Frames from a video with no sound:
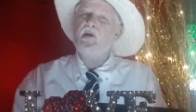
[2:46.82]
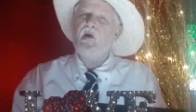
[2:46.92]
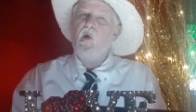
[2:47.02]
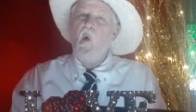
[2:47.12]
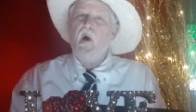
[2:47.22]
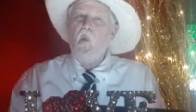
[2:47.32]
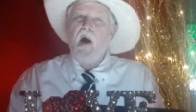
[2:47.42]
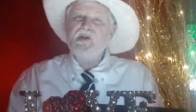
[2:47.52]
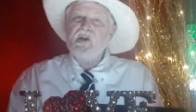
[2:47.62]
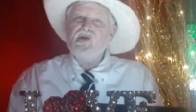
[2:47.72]
the Lord
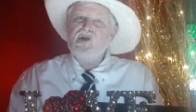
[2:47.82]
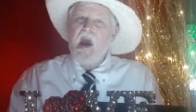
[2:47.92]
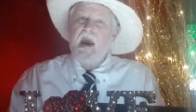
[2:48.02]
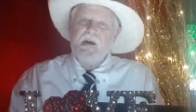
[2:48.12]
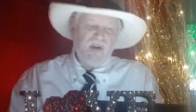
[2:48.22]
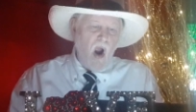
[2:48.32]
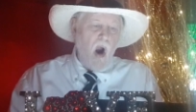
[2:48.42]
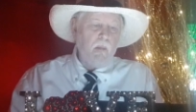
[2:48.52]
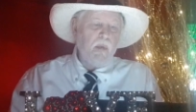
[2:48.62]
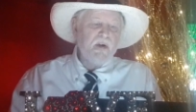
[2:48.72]
wants to change
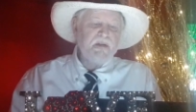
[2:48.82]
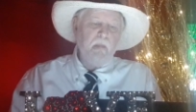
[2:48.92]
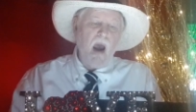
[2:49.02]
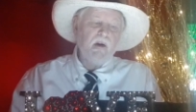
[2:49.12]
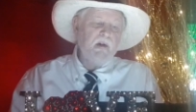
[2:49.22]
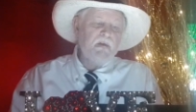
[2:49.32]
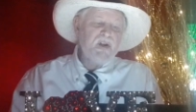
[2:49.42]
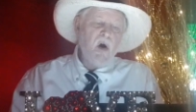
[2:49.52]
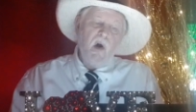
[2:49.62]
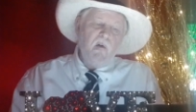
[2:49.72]
our perspectives.
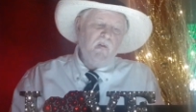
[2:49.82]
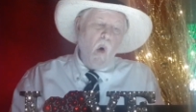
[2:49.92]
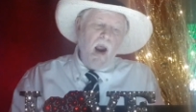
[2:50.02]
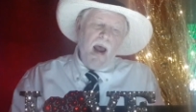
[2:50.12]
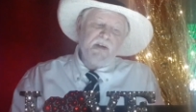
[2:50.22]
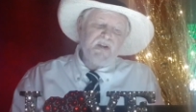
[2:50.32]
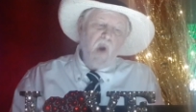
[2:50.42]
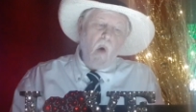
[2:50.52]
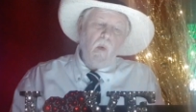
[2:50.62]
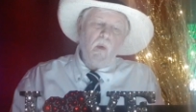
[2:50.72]
For as
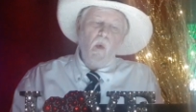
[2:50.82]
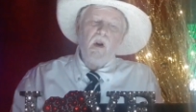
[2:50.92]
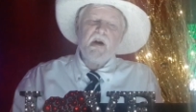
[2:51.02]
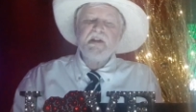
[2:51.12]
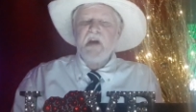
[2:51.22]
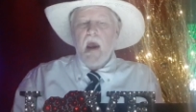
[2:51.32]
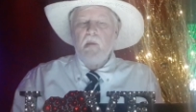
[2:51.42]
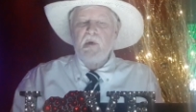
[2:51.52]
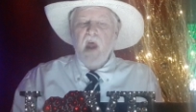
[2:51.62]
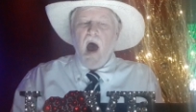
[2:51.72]
no one will escape
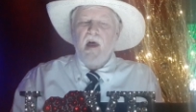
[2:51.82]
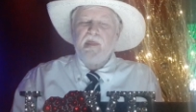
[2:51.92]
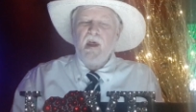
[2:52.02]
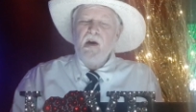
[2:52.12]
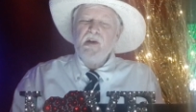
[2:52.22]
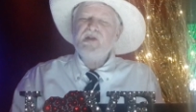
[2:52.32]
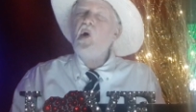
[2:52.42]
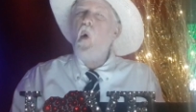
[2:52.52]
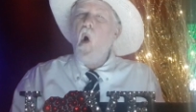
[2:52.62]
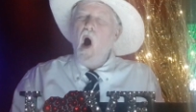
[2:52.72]
death,
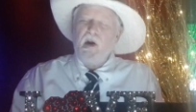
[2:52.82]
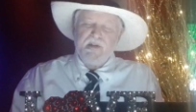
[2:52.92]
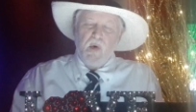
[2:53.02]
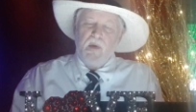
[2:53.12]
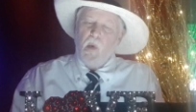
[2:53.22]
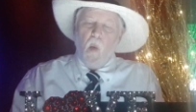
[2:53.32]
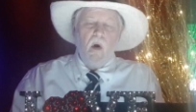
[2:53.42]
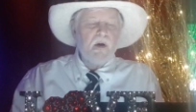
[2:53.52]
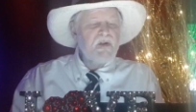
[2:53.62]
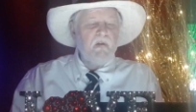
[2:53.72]
so also the
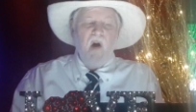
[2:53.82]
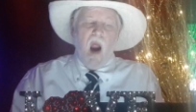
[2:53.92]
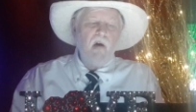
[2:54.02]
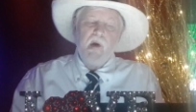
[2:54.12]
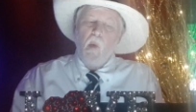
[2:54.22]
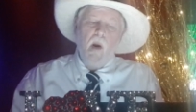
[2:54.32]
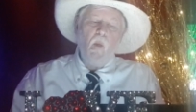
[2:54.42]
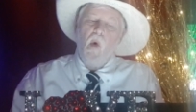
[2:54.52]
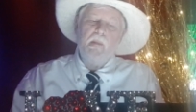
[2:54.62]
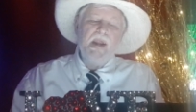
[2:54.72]
works of
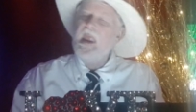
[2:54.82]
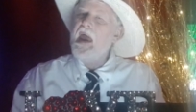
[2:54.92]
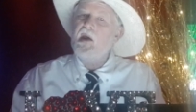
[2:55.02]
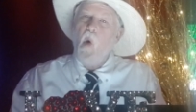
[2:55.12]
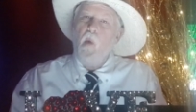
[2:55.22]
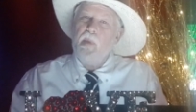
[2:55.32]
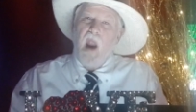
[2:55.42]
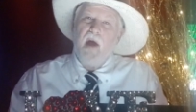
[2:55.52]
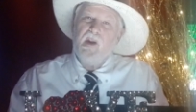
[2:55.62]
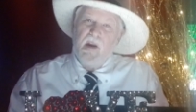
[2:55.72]
everyone will be laid
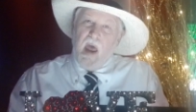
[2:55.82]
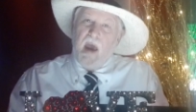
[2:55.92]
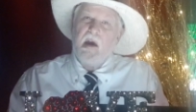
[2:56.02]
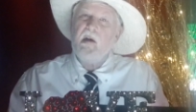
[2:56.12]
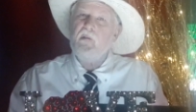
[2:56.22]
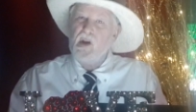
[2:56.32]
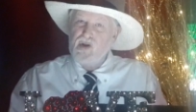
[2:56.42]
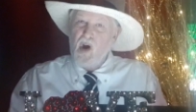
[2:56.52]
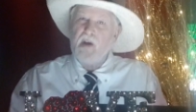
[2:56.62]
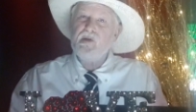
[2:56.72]
open on the day of the
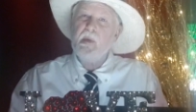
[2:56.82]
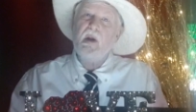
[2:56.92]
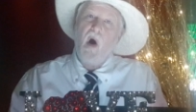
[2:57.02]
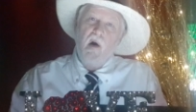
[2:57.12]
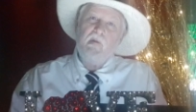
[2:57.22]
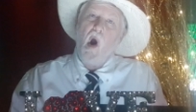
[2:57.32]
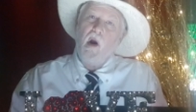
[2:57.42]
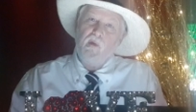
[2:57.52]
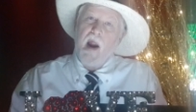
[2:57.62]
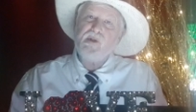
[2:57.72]
judgment of
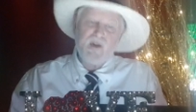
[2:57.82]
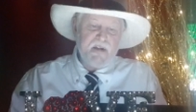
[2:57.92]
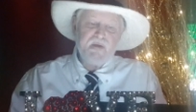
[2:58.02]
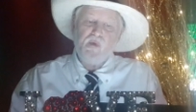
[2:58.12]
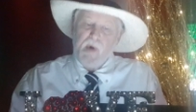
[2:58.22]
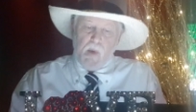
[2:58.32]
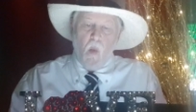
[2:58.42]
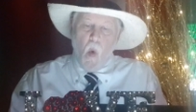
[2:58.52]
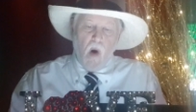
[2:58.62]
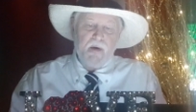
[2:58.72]
our righteous
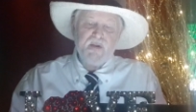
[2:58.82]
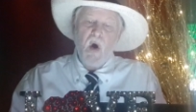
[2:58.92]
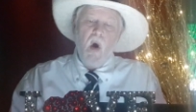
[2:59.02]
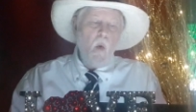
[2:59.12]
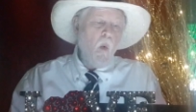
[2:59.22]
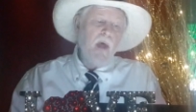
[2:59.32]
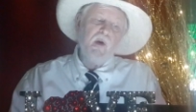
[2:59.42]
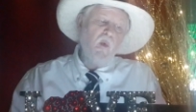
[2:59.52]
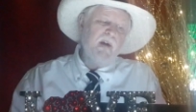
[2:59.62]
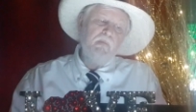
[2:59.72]
rewards.
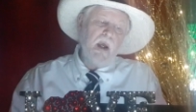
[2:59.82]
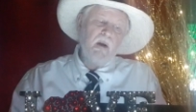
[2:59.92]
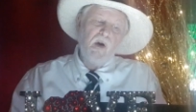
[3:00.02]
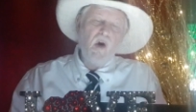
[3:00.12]
Whether we've been